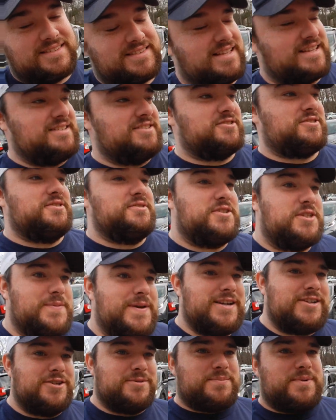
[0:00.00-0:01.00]
That's true,
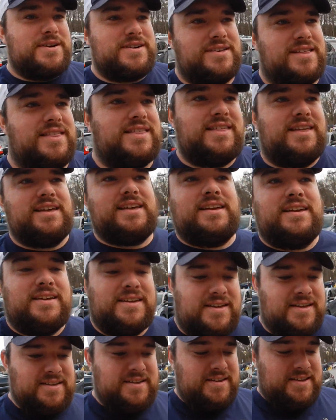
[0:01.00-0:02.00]
or Station
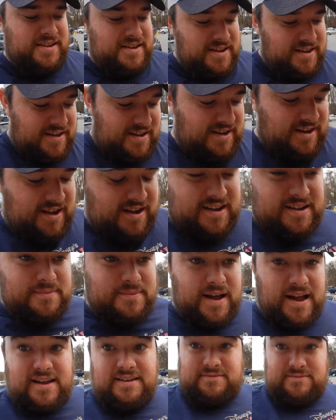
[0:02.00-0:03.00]

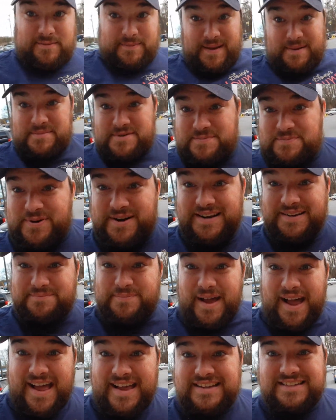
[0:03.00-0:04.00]
Um, I remember to bring
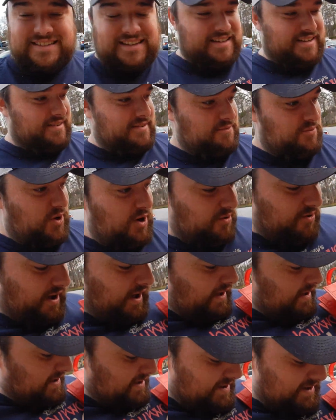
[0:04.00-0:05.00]
bags in. Whoa,
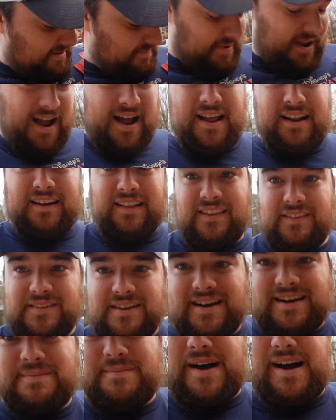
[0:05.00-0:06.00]
I am on
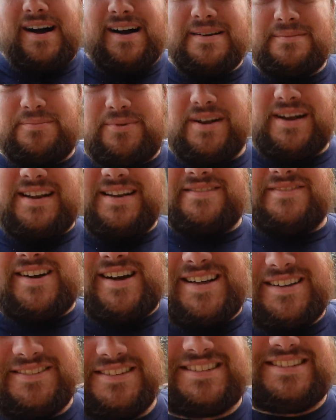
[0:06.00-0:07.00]
I'm on brand of
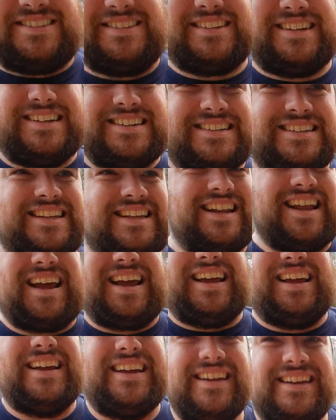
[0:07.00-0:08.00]
Hollywood Studios Man.
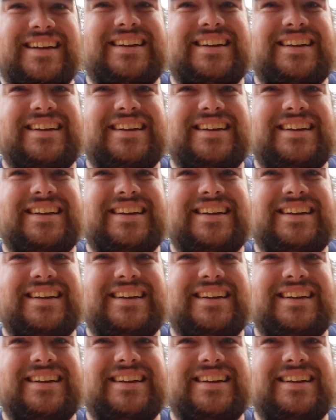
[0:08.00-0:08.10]
today.